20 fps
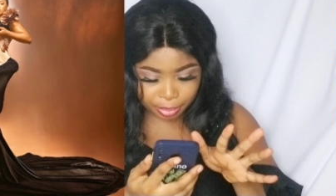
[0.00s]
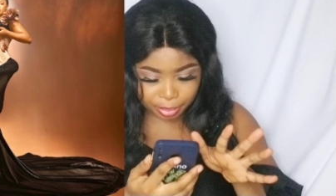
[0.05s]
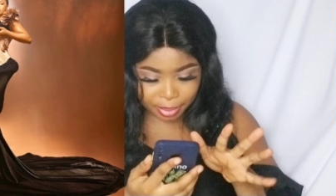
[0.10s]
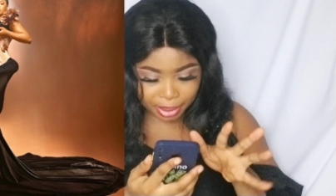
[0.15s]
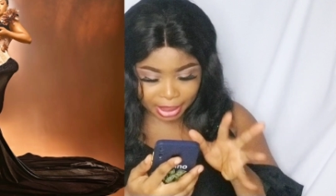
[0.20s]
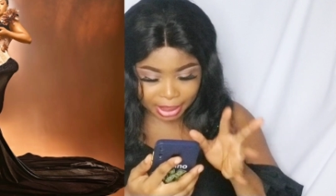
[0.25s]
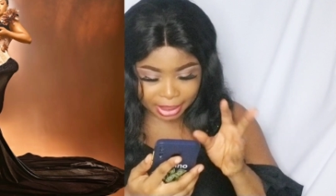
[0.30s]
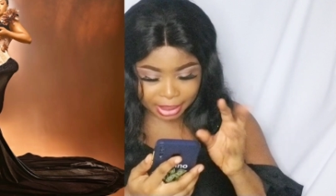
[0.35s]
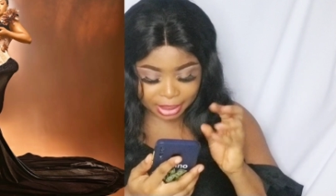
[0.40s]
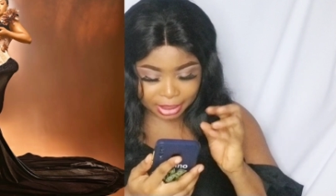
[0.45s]

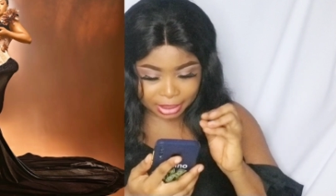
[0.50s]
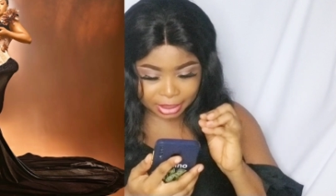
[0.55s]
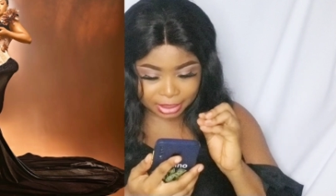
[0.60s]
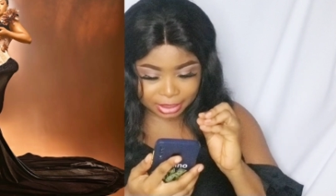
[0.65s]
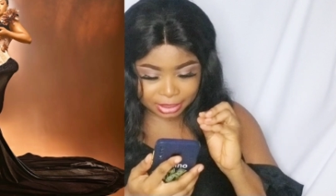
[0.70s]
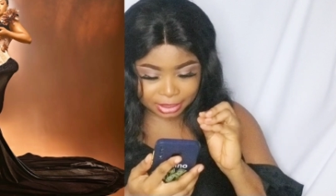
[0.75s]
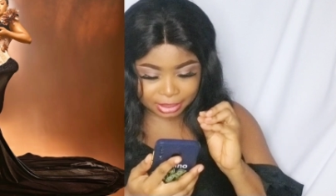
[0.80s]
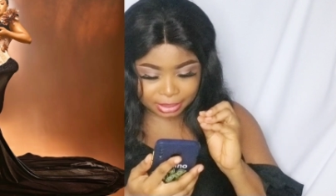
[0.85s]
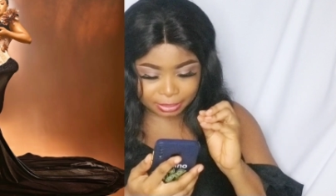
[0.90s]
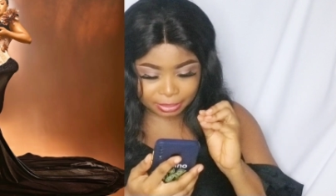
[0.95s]
like
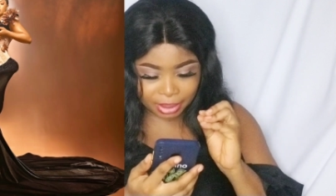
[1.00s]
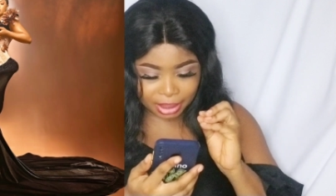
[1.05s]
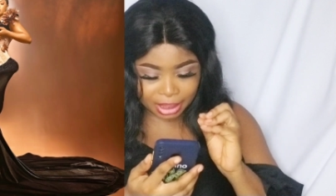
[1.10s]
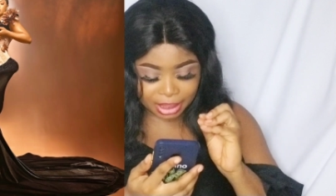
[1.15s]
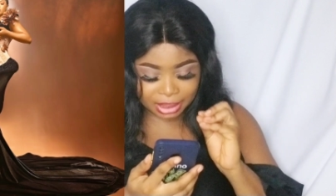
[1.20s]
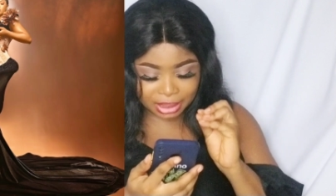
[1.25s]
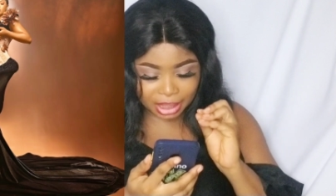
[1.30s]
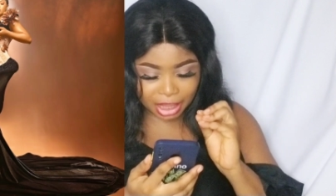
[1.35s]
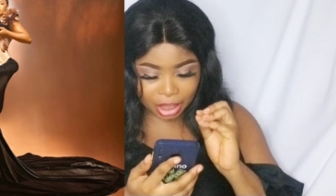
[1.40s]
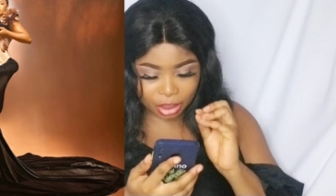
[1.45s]
is
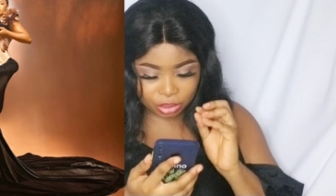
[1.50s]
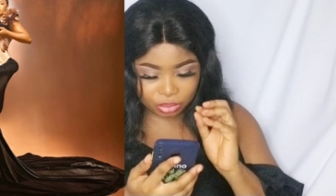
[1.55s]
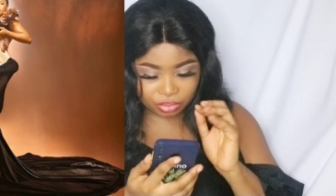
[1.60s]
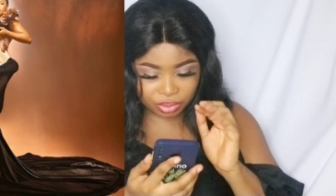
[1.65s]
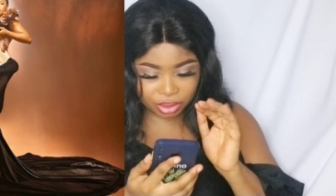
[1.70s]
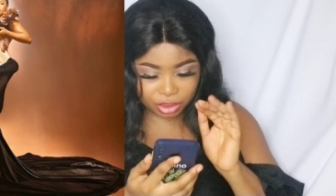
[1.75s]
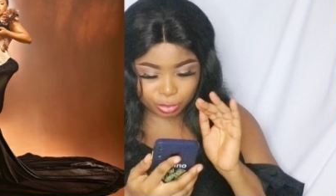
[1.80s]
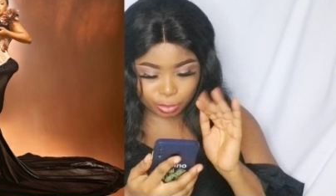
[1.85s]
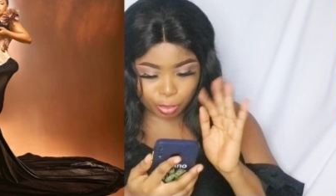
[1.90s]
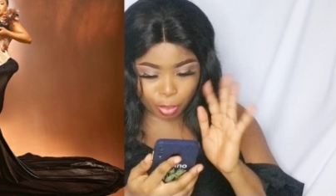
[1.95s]
making the
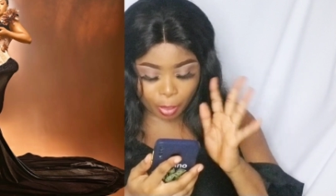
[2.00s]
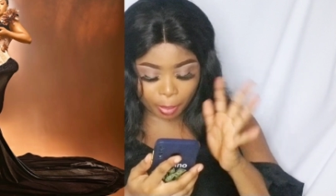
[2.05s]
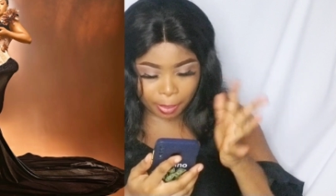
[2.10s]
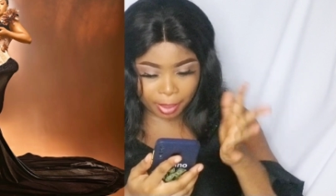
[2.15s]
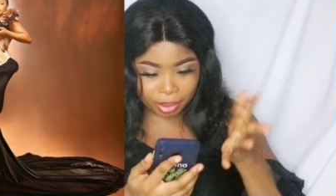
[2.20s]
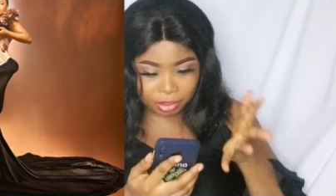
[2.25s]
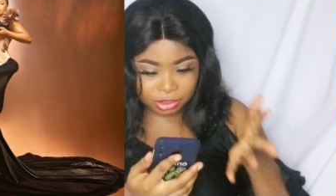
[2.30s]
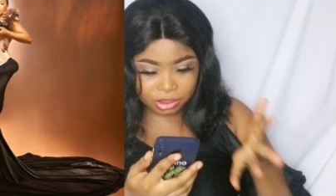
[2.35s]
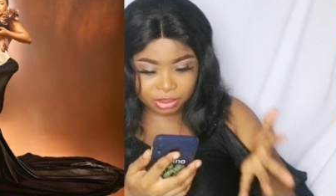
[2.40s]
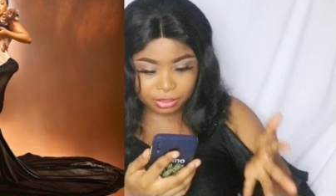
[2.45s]
outfit pop
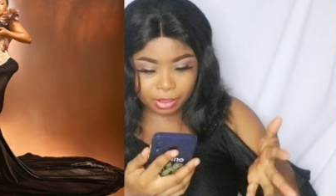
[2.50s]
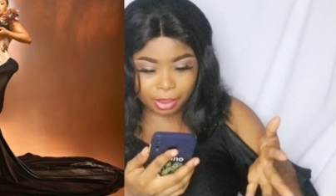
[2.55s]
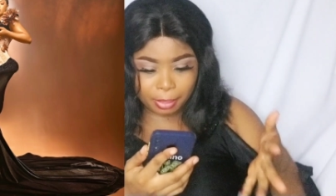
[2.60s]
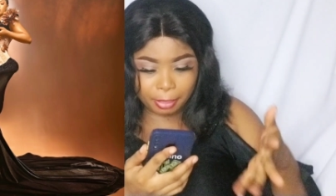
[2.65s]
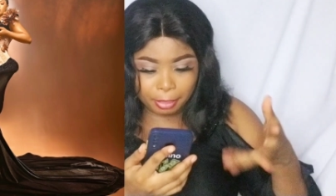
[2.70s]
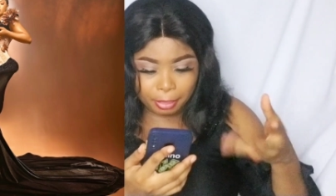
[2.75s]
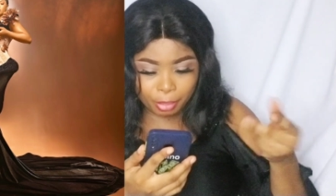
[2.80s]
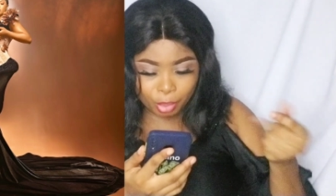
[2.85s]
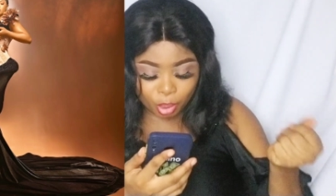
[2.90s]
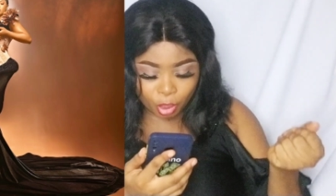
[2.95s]
out
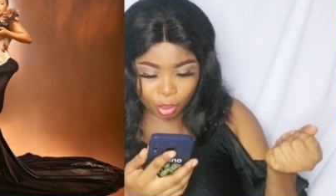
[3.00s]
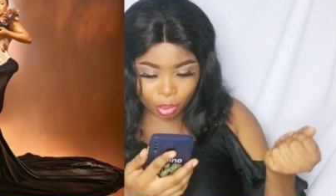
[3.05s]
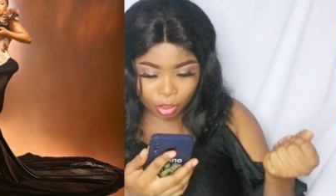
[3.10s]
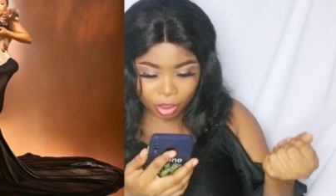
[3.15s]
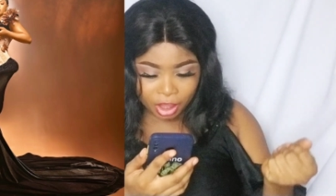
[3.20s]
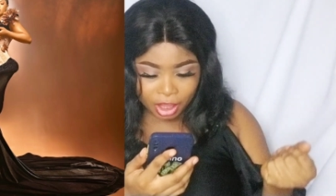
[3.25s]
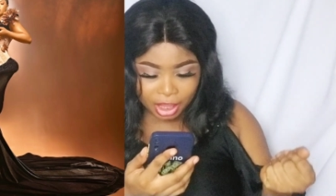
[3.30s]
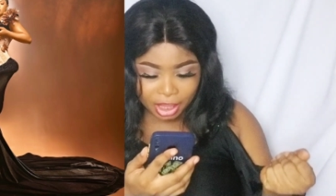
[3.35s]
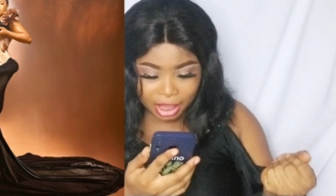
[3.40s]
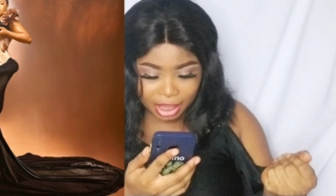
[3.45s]
more
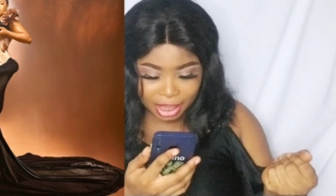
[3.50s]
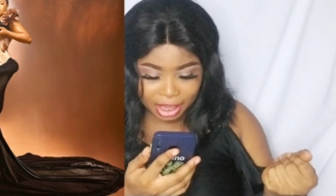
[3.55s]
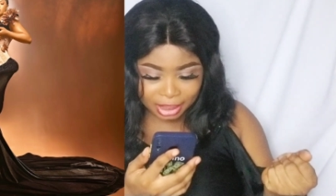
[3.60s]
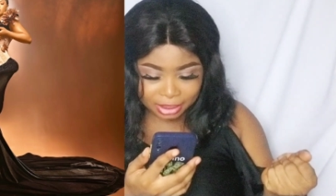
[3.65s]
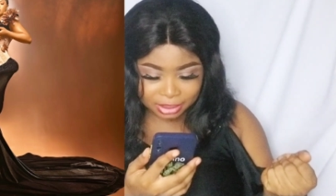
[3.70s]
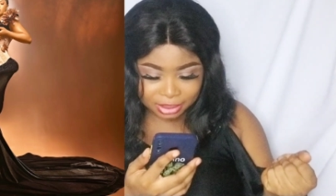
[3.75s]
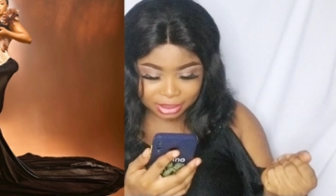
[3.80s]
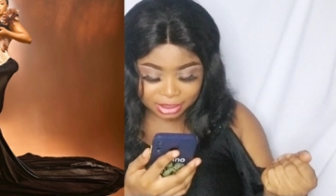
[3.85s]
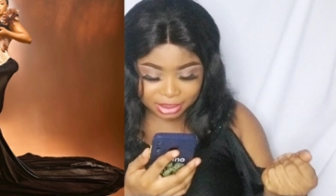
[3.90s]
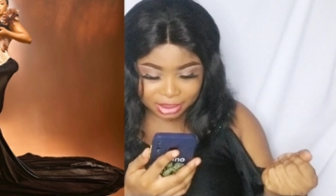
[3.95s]

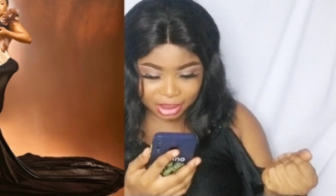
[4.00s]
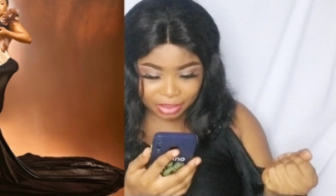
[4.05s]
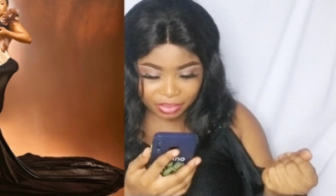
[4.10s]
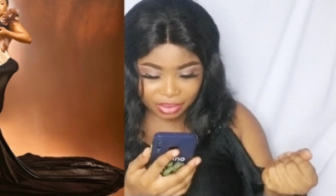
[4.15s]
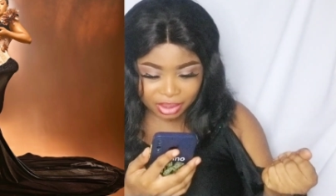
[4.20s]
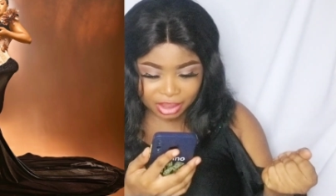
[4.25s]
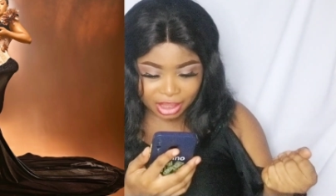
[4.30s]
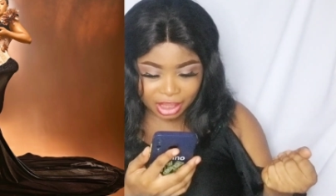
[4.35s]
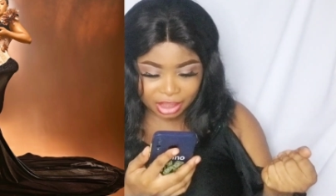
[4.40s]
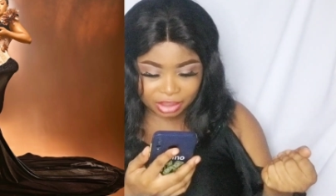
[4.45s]
and it's
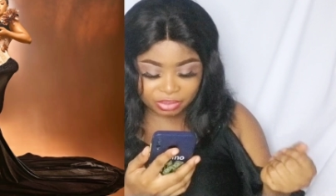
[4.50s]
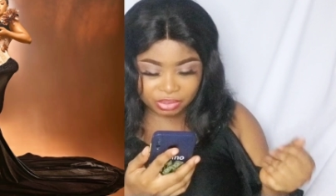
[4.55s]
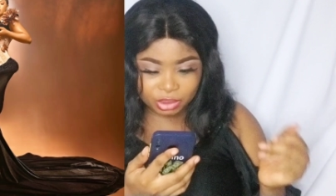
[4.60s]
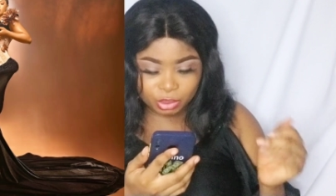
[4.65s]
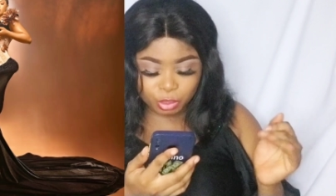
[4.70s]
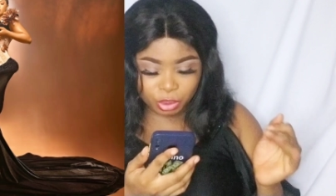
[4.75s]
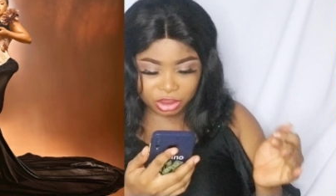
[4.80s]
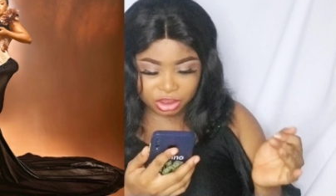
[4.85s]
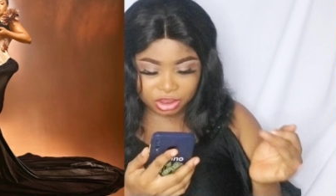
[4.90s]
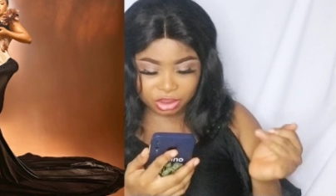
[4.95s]
giving the outfit
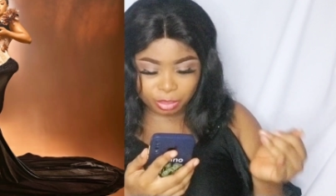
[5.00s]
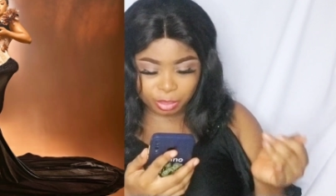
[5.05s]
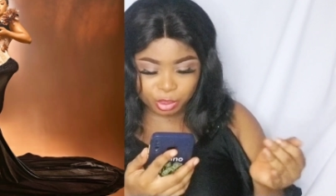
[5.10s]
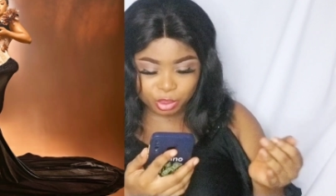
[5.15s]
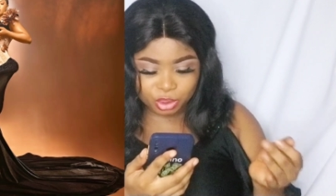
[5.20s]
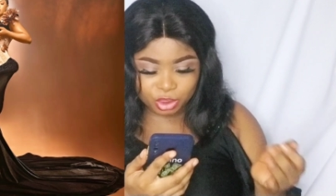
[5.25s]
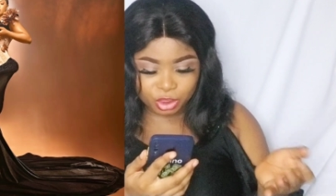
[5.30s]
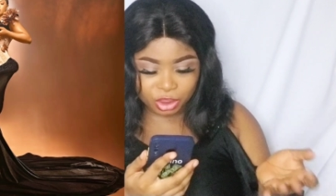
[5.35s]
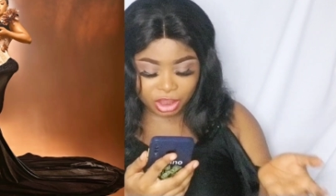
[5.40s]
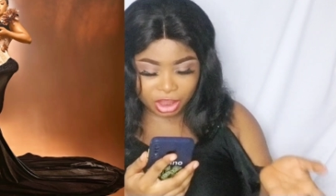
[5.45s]
what it's
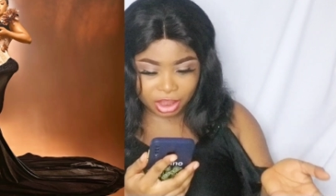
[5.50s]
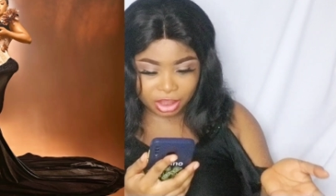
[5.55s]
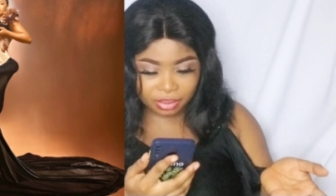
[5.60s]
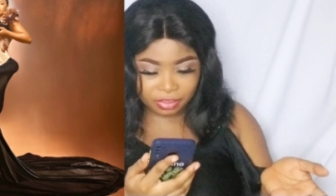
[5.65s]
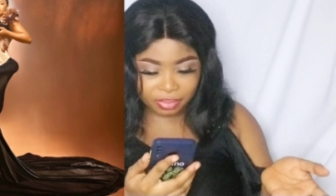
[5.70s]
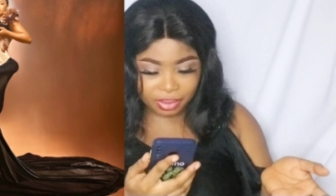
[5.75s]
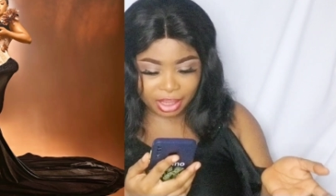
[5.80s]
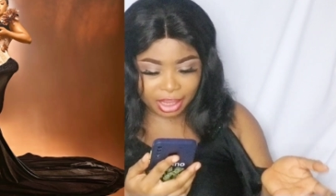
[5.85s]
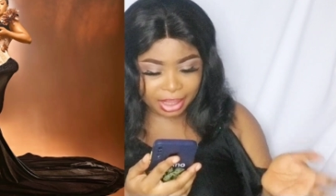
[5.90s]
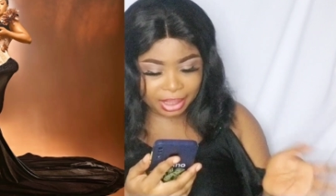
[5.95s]
supposed to
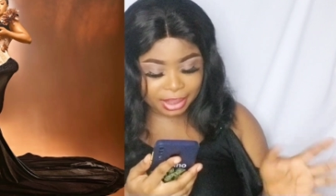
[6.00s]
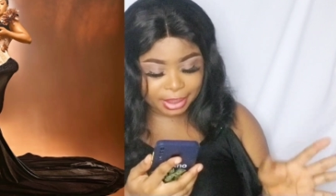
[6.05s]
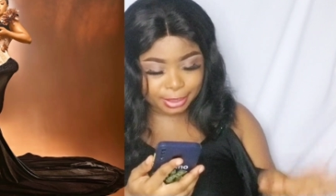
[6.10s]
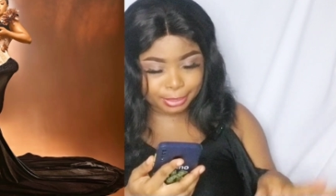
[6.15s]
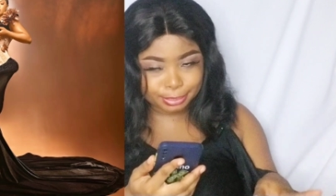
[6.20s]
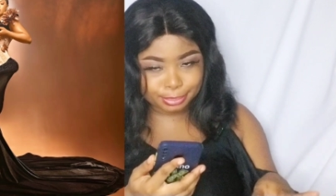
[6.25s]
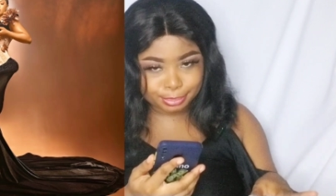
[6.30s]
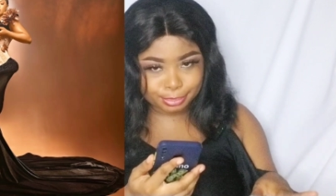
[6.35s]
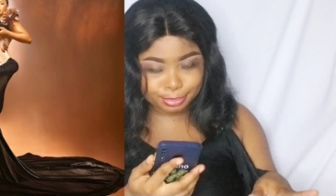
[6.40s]
give like